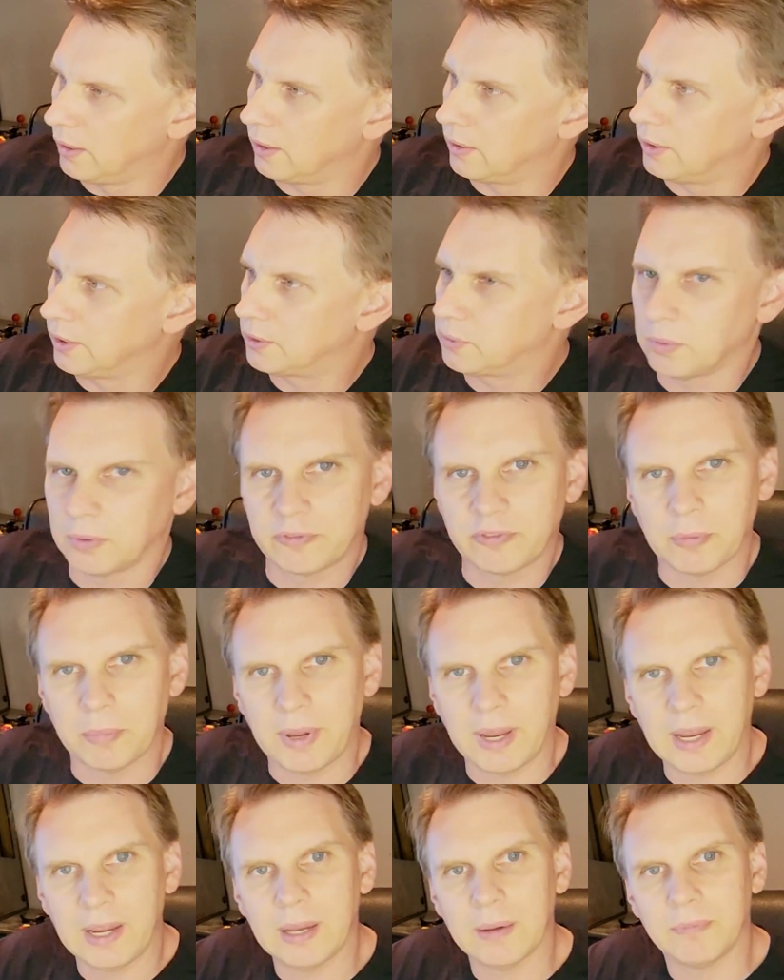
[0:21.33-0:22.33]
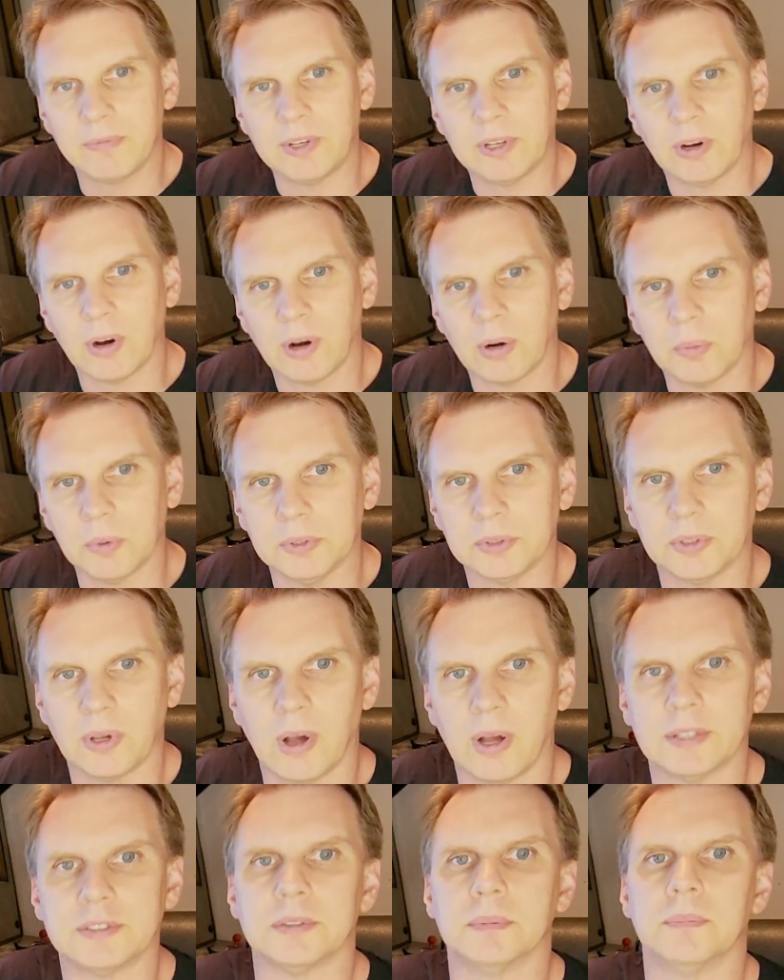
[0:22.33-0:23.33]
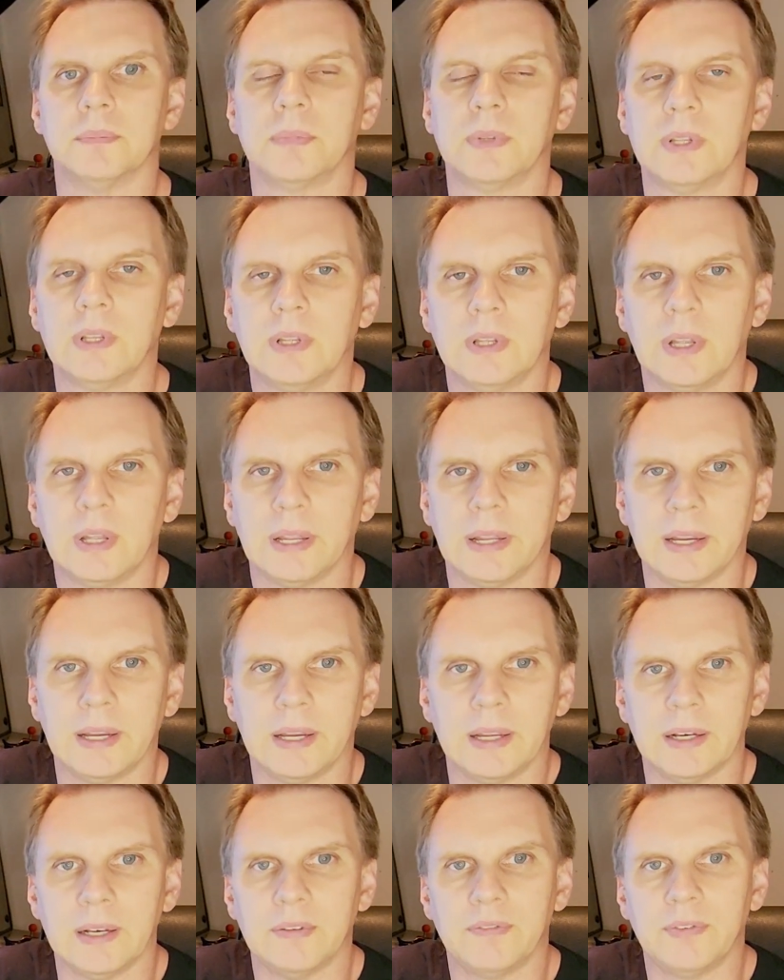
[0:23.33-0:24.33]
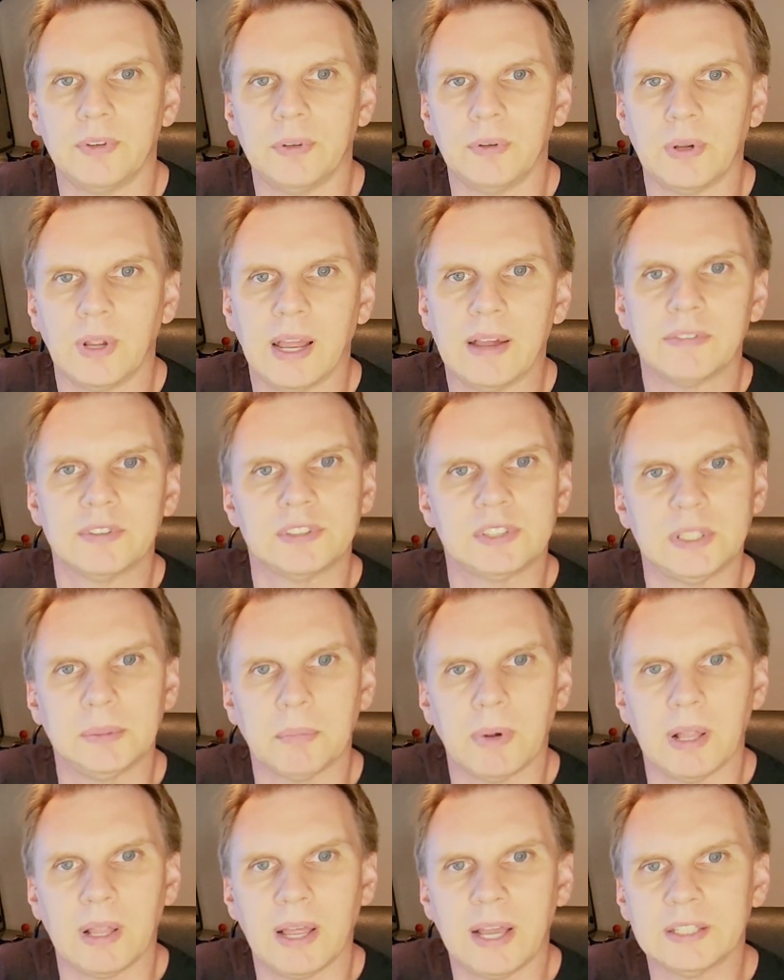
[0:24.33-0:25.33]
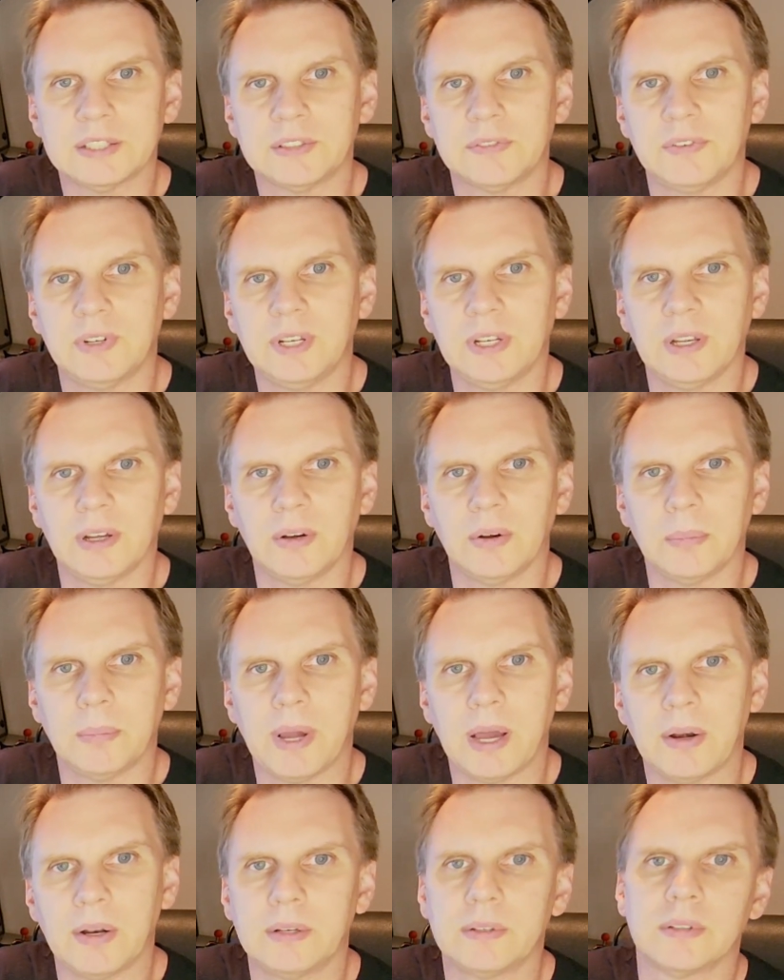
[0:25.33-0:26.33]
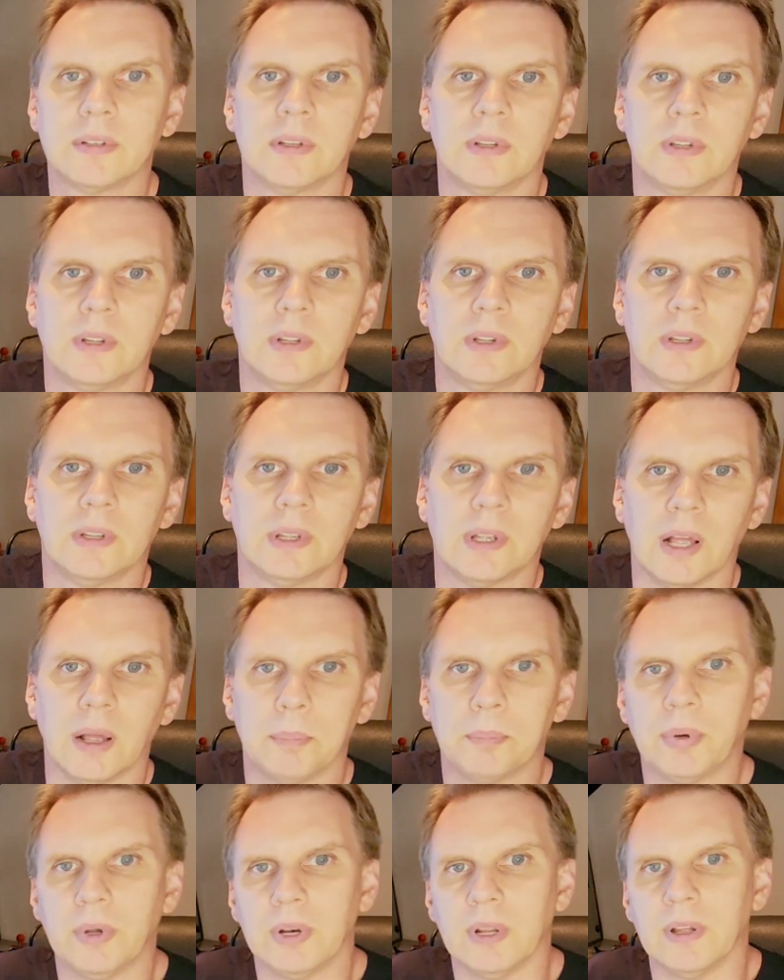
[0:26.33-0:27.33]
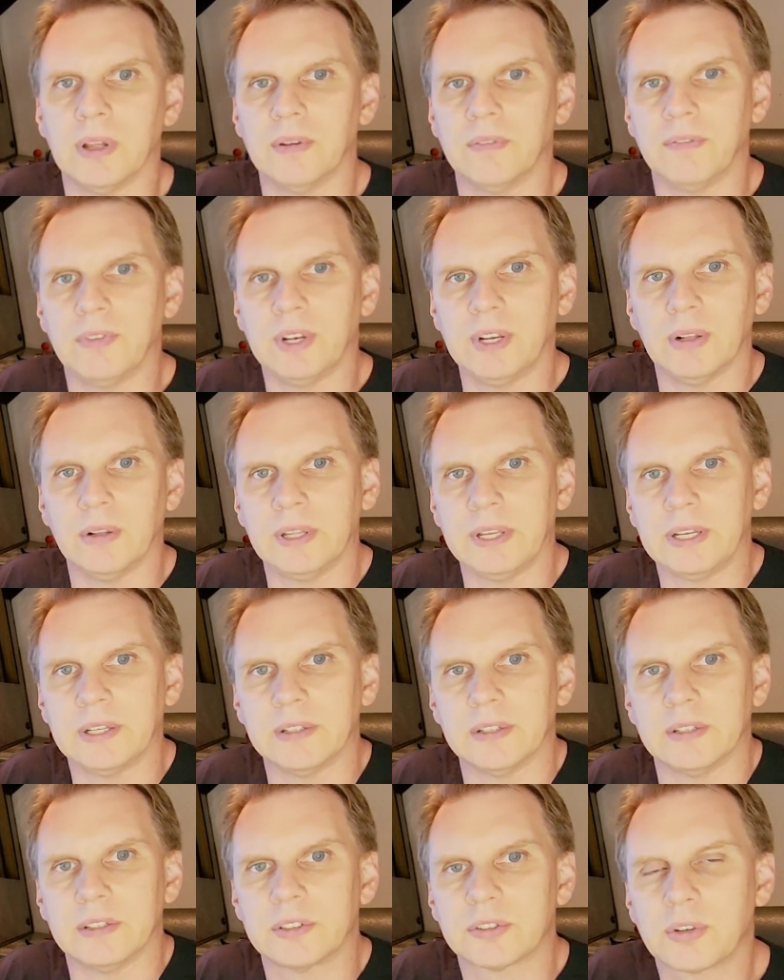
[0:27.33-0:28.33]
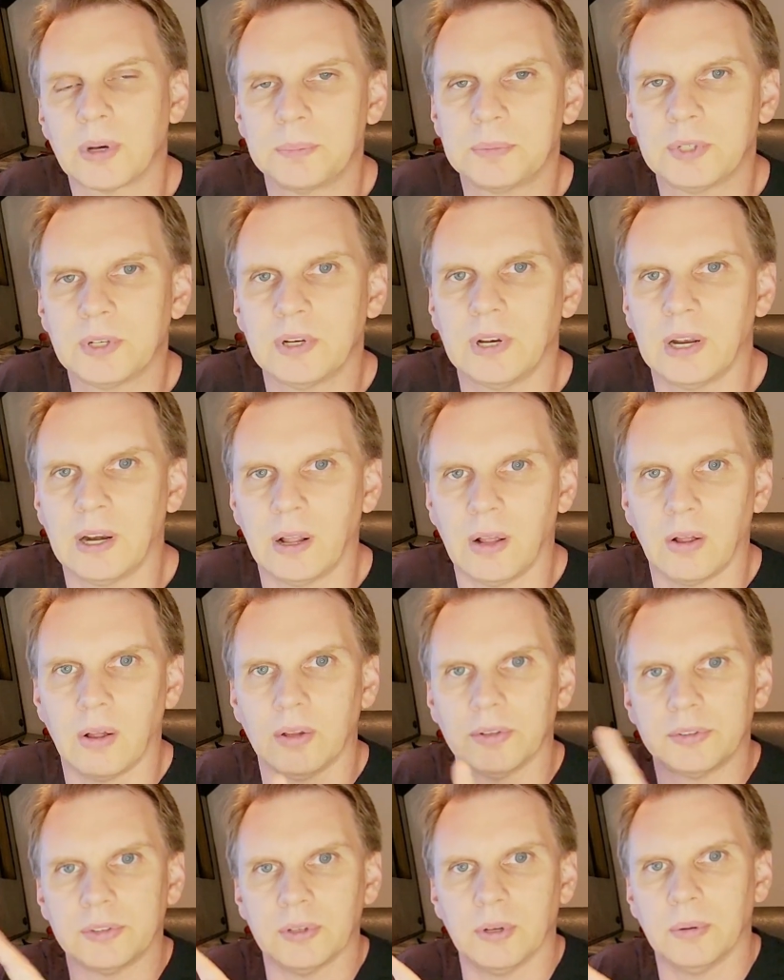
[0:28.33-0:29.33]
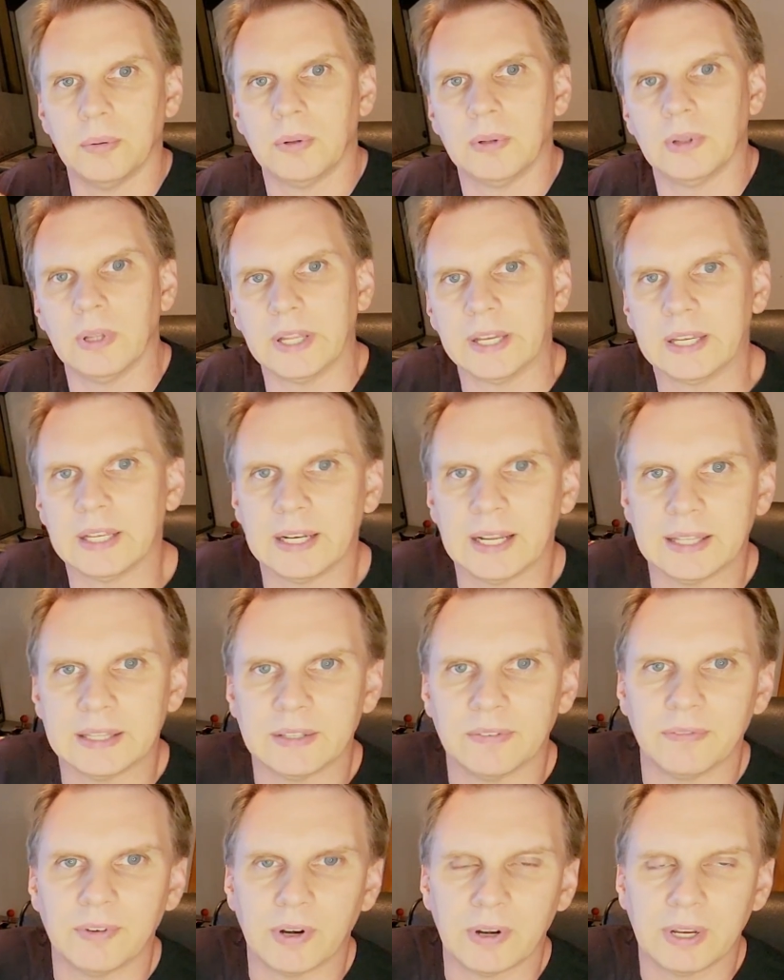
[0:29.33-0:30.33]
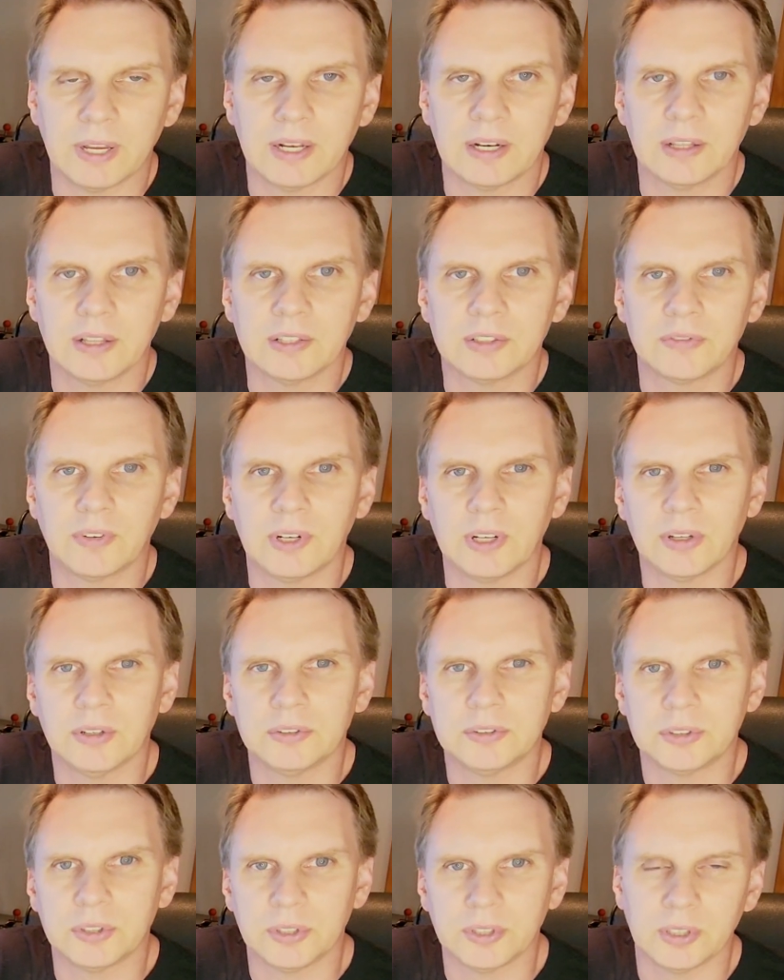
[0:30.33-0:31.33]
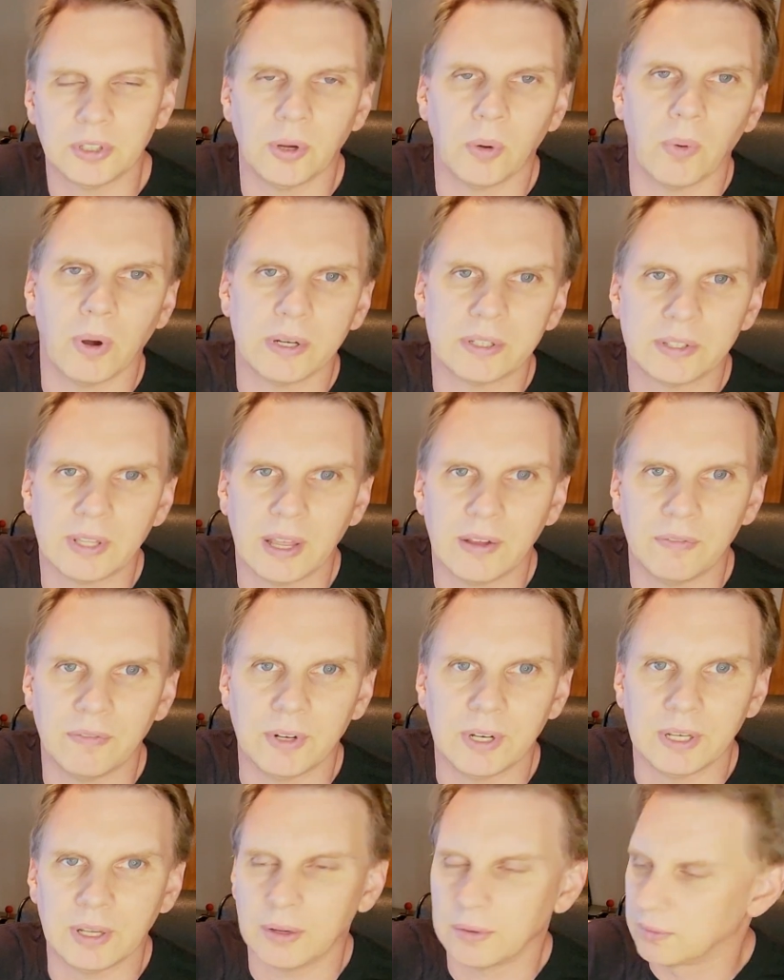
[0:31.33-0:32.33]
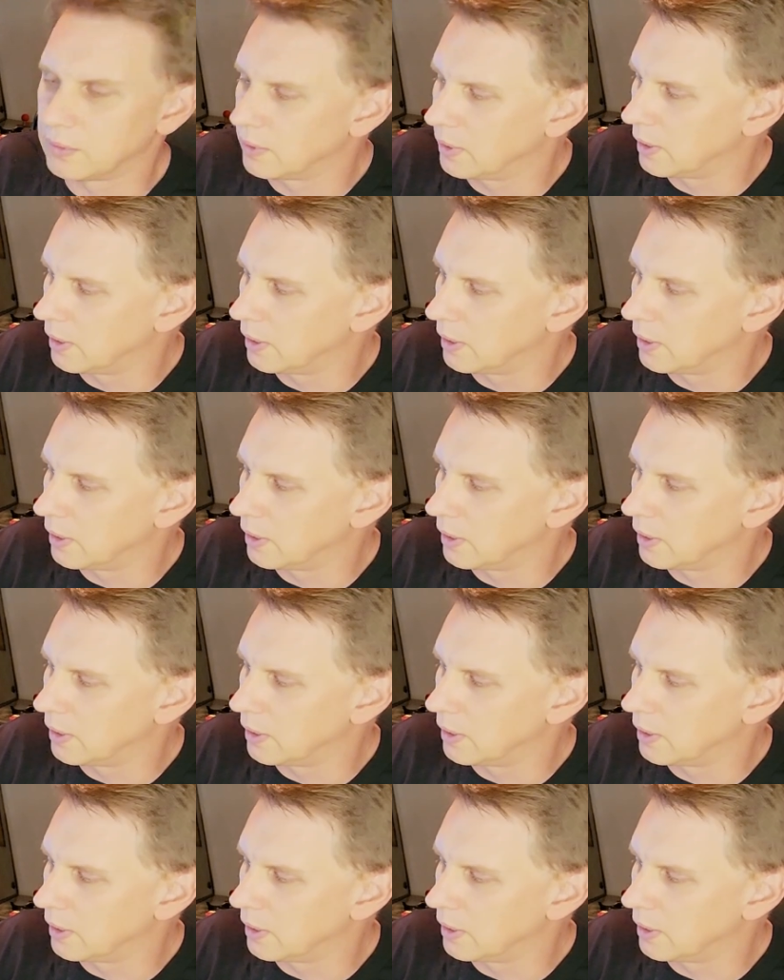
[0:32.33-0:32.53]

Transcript: This one from AMVR was awesome. And if you haven't seen my last video about it, I'll put a video link in the description, and I'll also link it at the very end of this video so you can go watch that video.